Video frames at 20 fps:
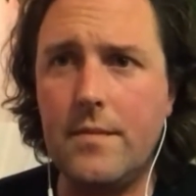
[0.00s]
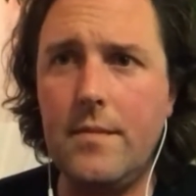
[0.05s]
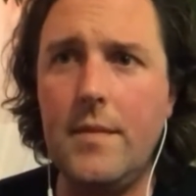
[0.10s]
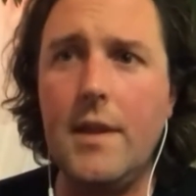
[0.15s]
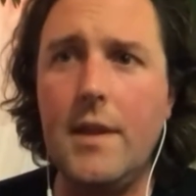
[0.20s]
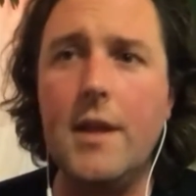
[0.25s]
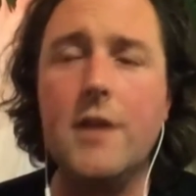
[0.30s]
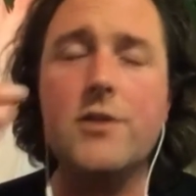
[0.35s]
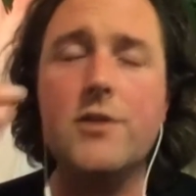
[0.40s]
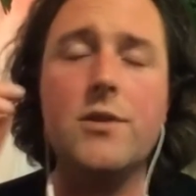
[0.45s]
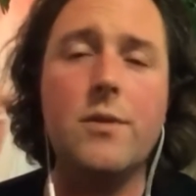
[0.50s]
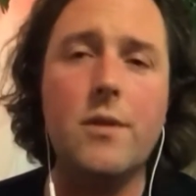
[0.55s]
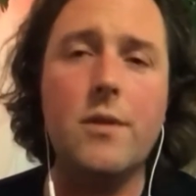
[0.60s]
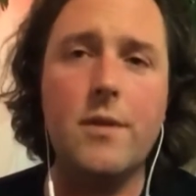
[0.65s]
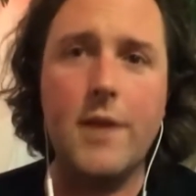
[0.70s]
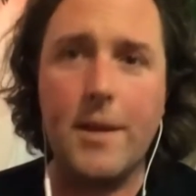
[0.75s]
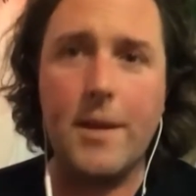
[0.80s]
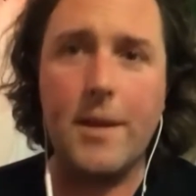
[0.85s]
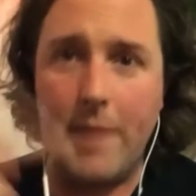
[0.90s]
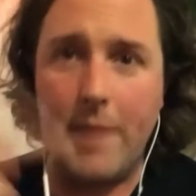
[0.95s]
because there
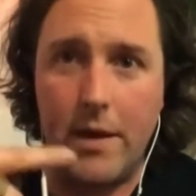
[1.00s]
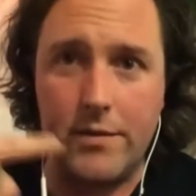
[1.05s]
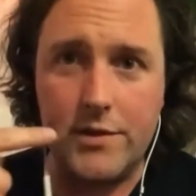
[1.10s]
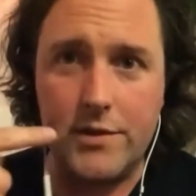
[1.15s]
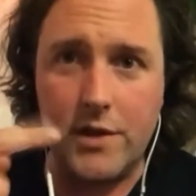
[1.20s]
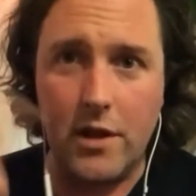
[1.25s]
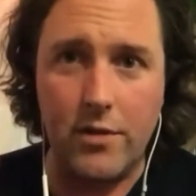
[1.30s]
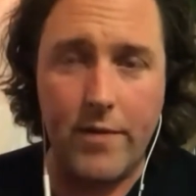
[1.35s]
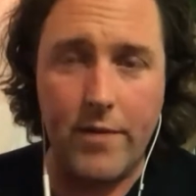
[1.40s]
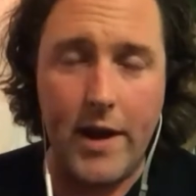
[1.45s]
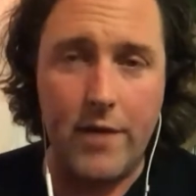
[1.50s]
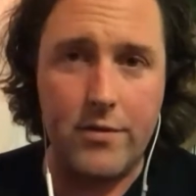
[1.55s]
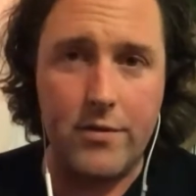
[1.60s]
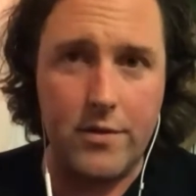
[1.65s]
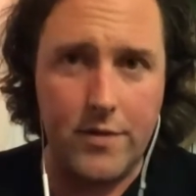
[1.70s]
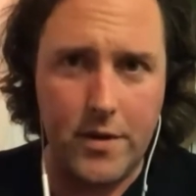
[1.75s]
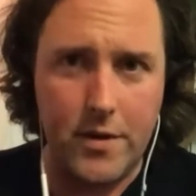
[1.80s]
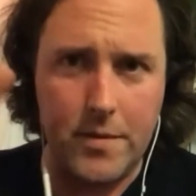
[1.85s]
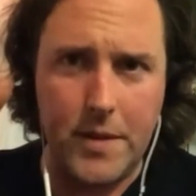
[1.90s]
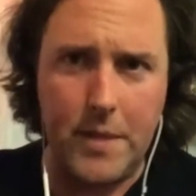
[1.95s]
are like mountains all around
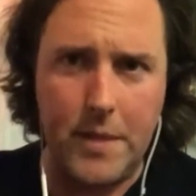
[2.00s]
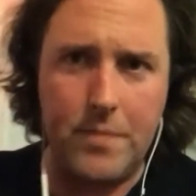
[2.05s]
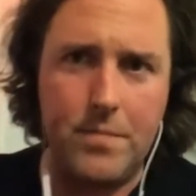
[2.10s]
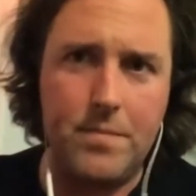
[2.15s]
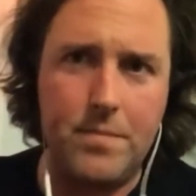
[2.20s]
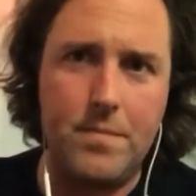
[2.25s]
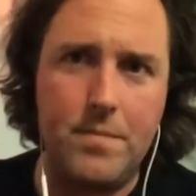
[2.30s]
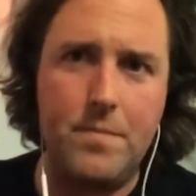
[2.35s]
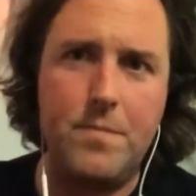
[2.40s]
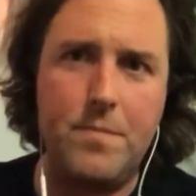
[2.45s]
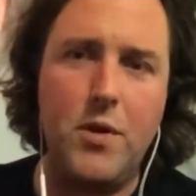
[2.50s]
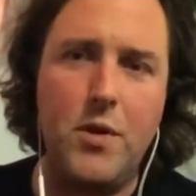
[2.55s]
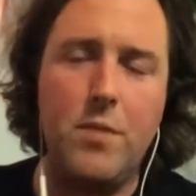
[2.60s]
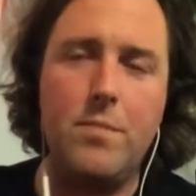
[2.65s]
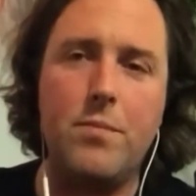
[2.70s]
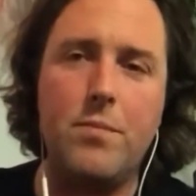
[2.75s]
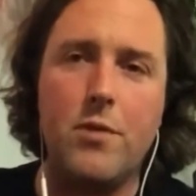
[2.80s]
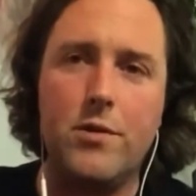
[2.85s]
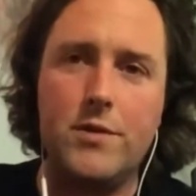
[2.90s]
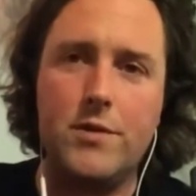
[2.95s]
her. They're like
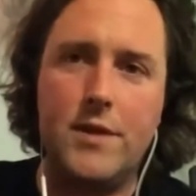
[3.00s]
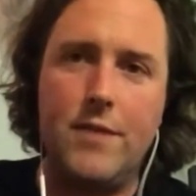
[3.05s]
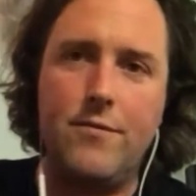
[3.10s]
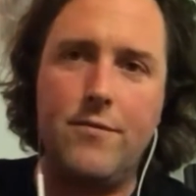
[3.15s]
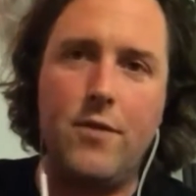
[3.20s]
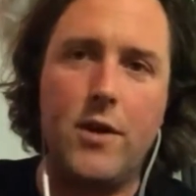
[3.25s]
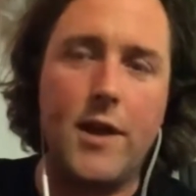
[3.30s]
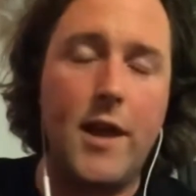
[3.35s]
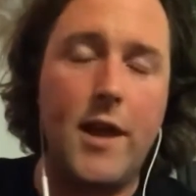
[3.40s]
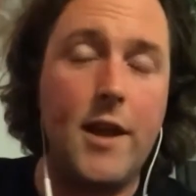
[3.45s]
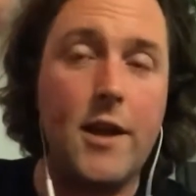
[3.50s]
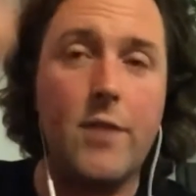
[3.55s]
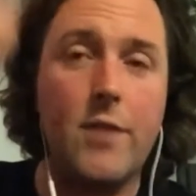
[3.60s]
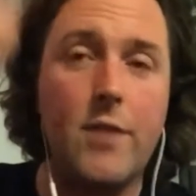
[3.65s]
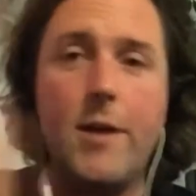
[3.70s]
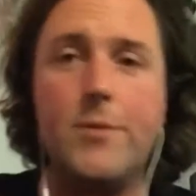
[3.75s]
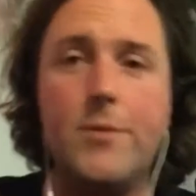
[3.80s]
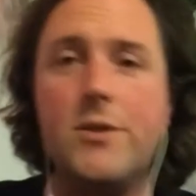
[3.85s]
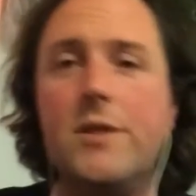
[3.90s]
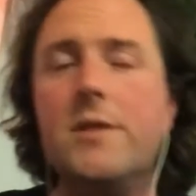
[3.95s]
bursts of volcanic
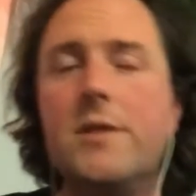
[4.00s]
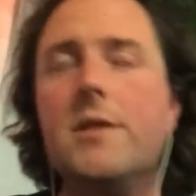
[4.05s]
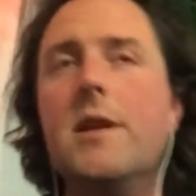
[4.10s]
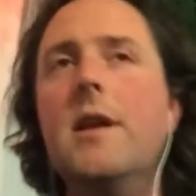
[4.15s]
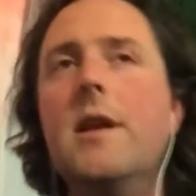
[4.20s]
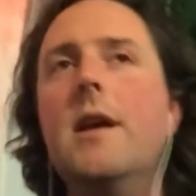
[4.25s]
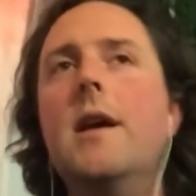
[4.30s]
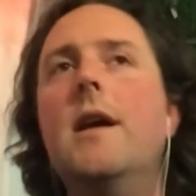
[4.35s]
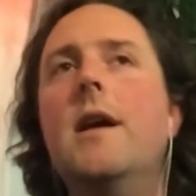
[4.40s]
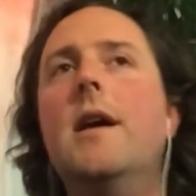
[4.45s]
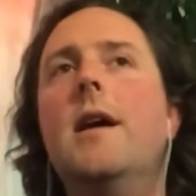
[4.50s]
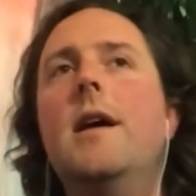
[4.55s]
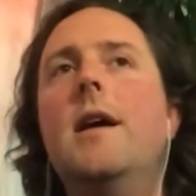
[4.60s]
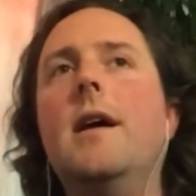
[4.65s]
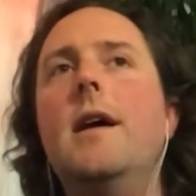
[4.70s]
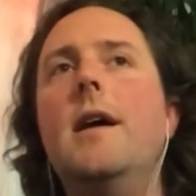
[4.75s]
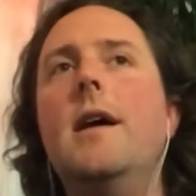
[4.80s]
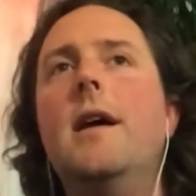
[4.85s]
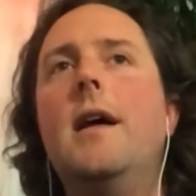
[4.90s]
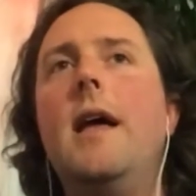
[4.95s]
eruptions,
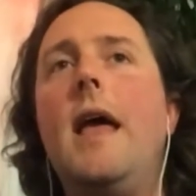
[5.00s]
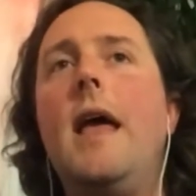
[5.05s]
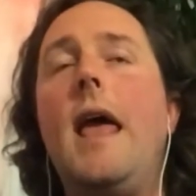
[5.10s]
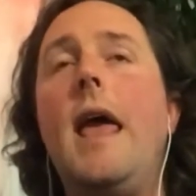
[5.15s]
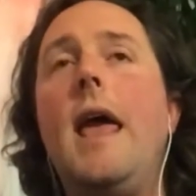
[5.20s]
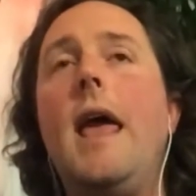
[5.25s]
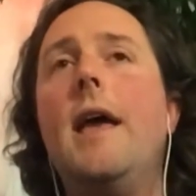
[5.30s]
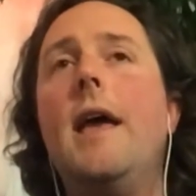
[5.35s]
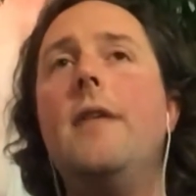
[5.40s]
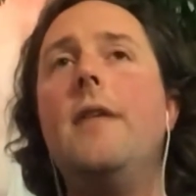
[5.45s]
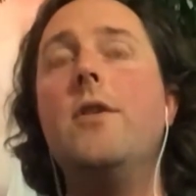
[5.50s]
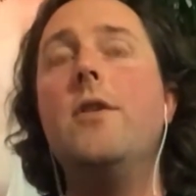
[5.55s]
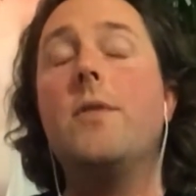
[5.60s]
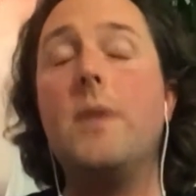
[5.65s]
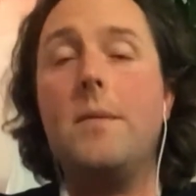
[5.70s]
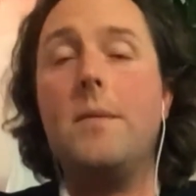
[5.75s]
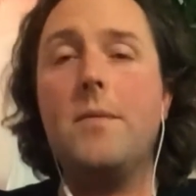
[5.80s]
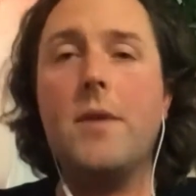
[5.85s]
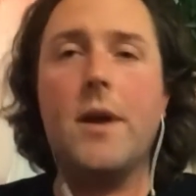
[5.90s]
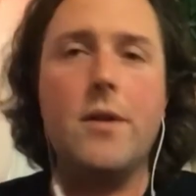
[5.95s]
and
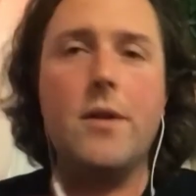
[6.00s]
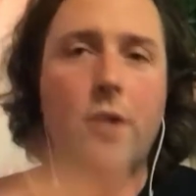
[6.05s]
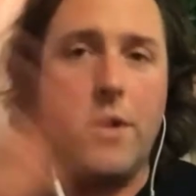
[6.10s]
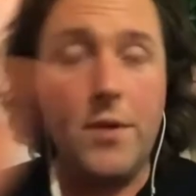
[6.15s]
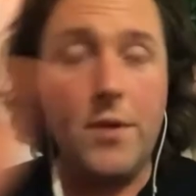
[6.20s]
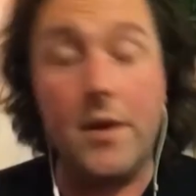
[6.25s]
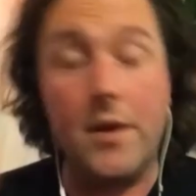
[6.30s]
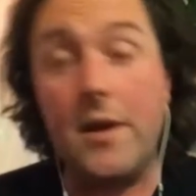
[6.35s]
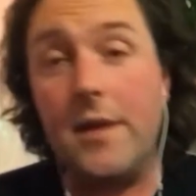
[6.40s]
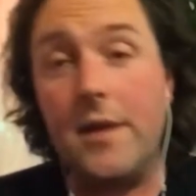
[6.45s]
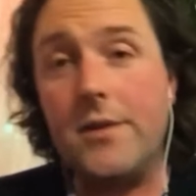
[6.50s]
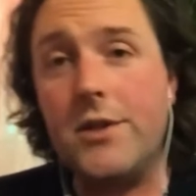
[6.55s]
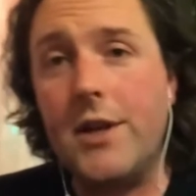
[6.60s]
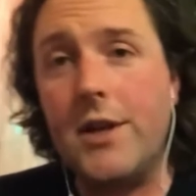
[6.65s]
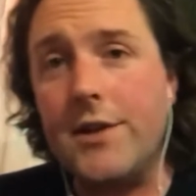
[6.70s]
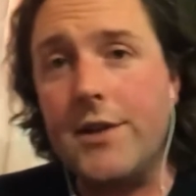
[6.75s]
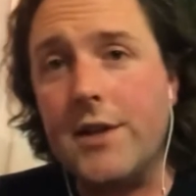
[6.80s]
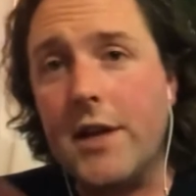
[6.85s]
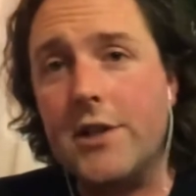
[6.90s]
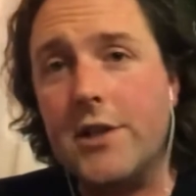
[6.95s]
they've like, no, you're gonna have to
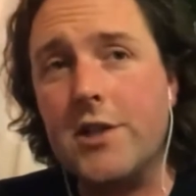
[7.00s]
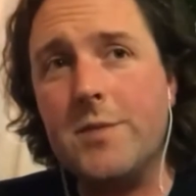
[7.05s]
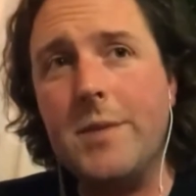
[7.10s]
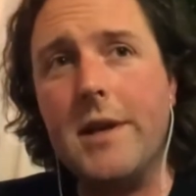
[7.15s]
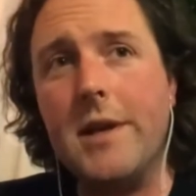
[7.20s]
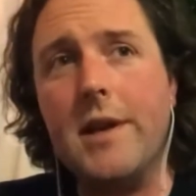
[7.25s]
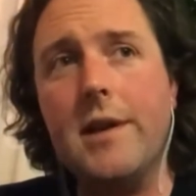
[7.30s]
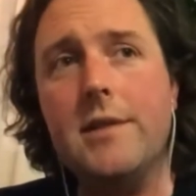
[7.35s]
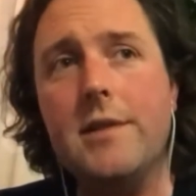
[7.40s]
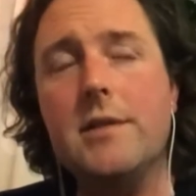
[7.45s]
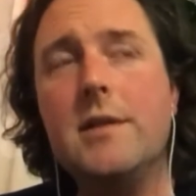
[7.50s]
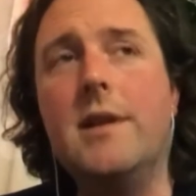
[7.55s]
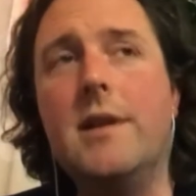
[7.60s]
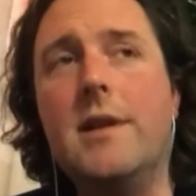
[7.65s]
change that, just because